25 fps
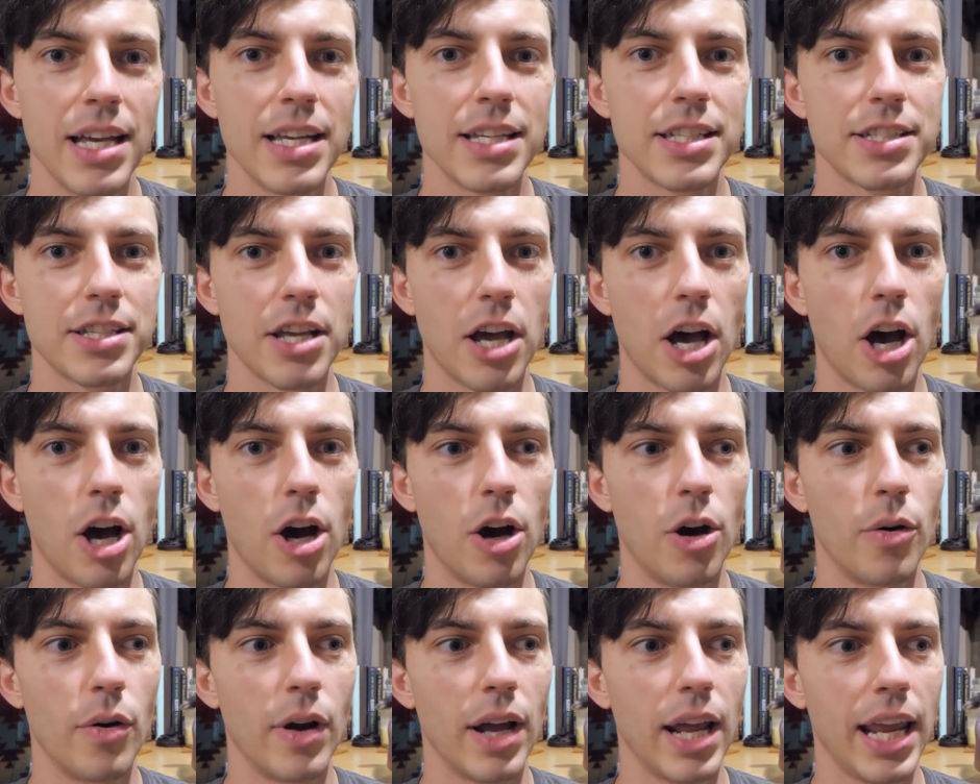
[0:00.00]

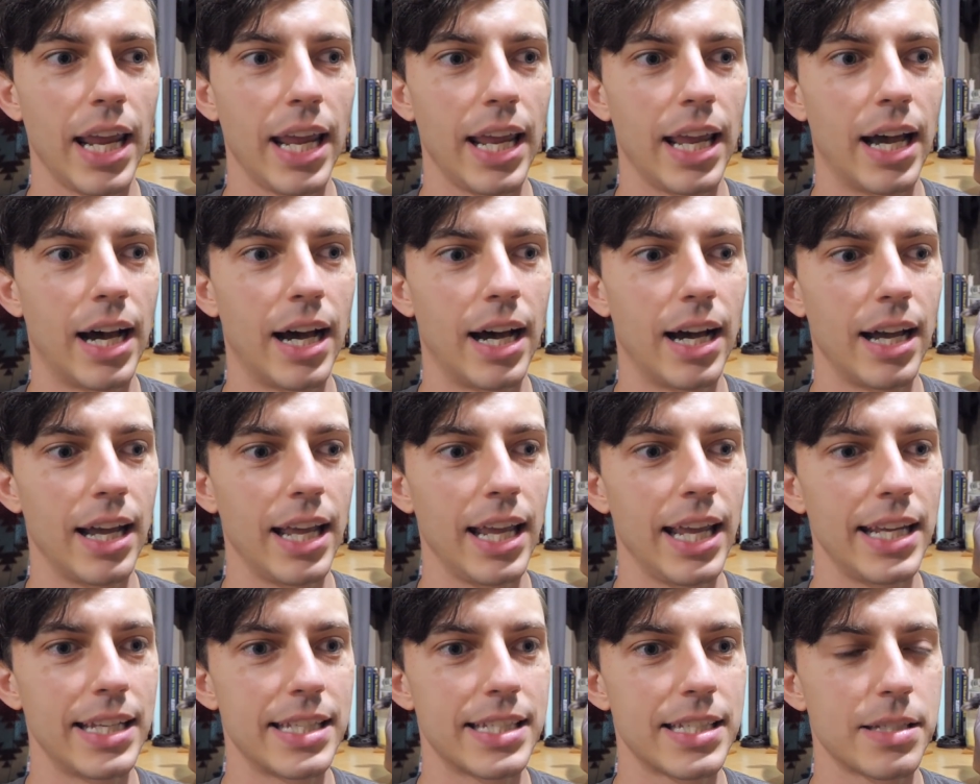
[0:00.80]
so
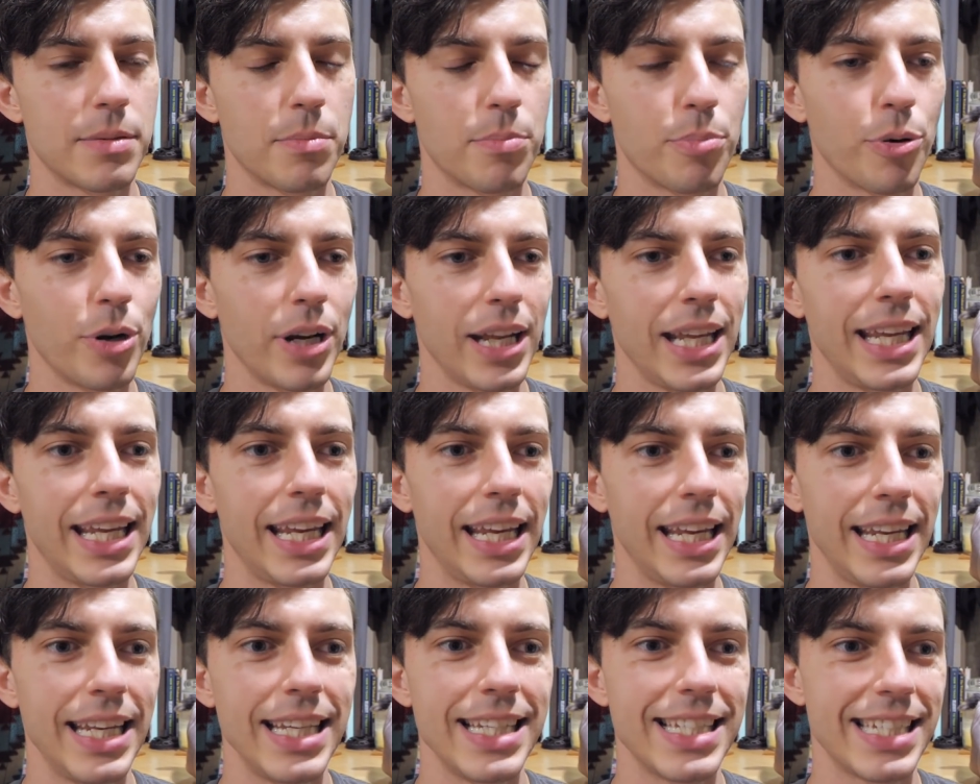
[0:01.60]
it's
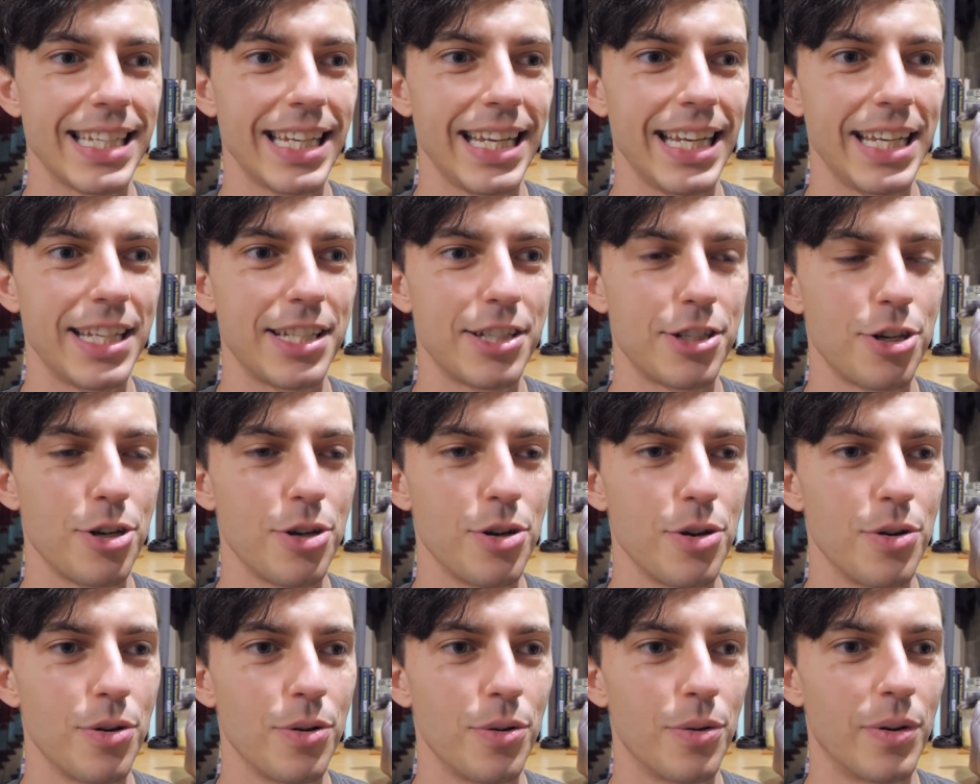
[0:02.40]
pretty easy
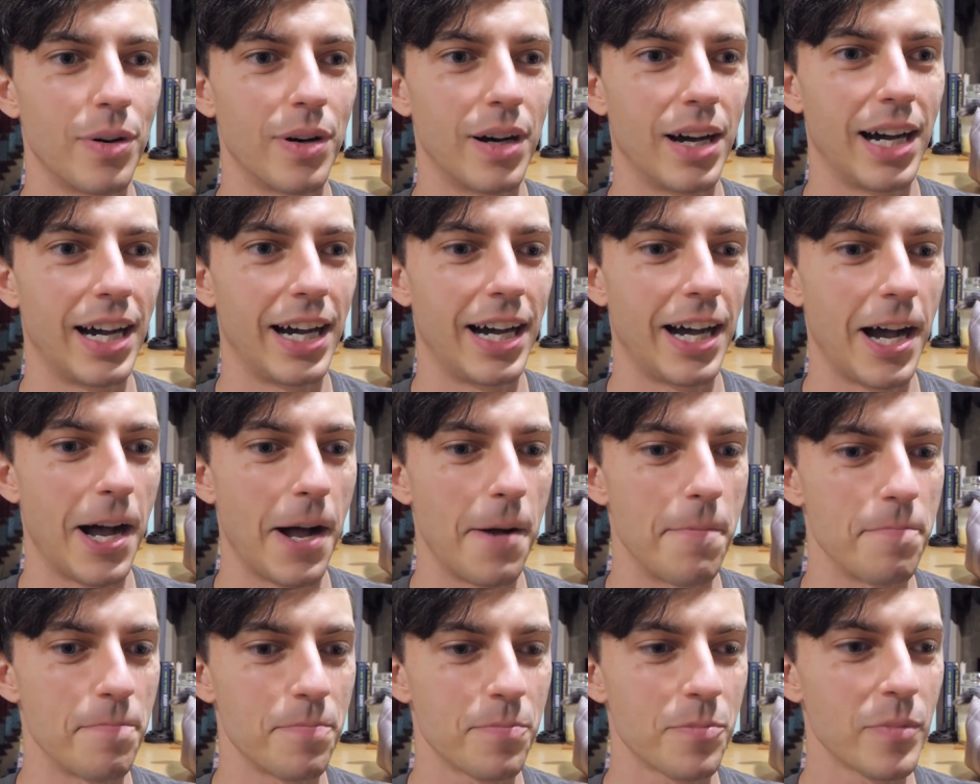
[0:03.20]
to,
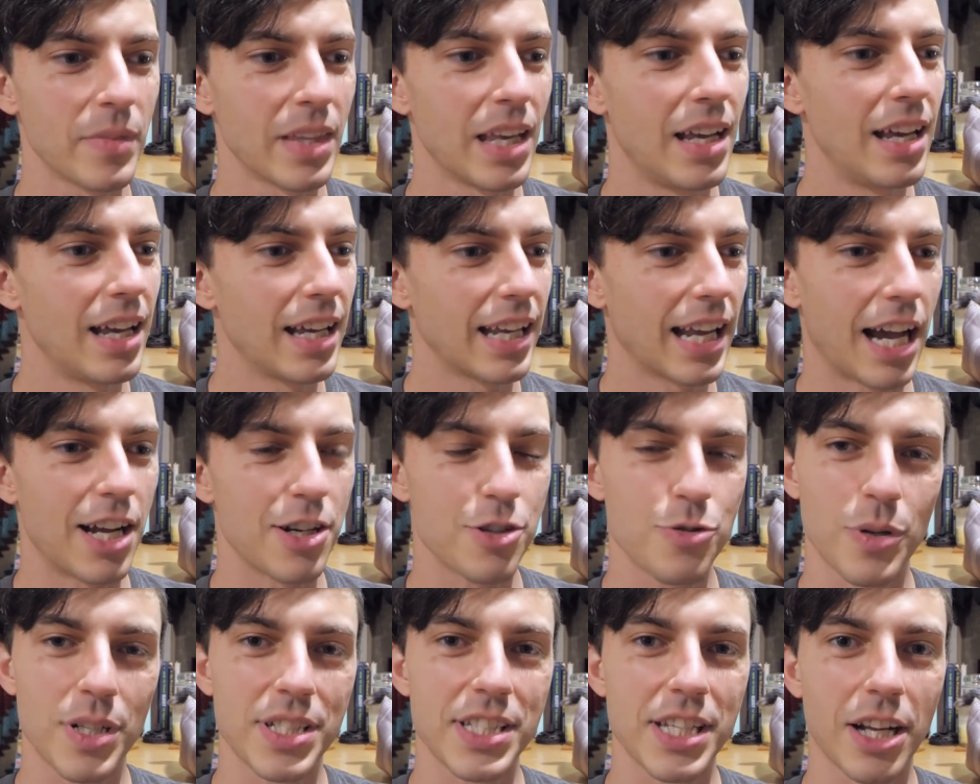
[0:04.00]

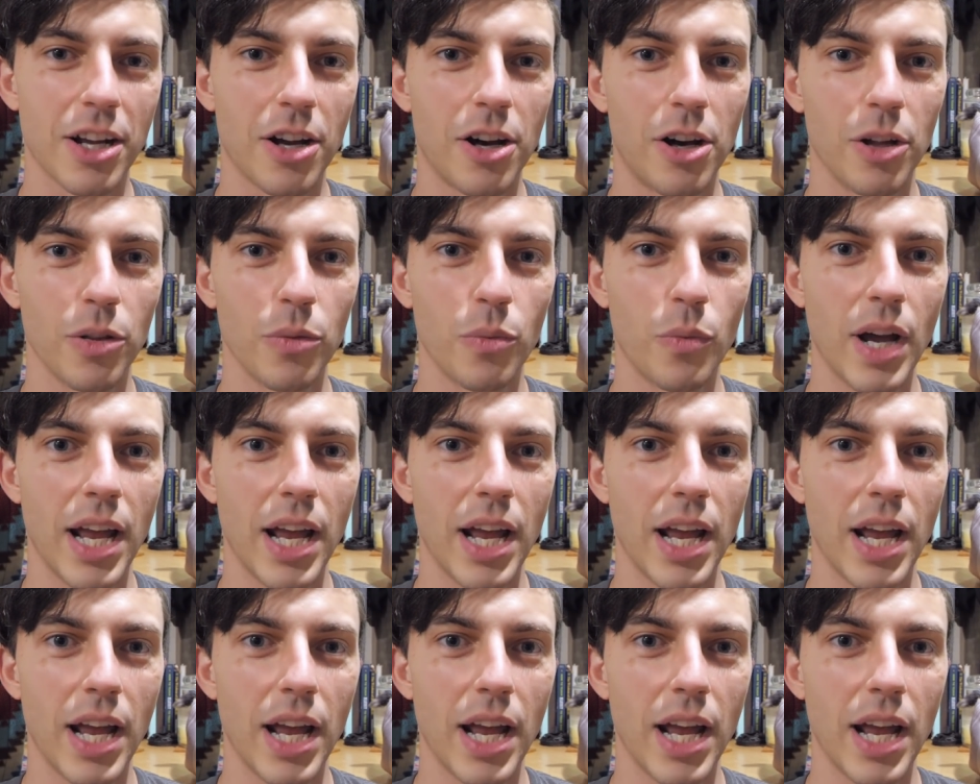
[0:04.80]
what's it called?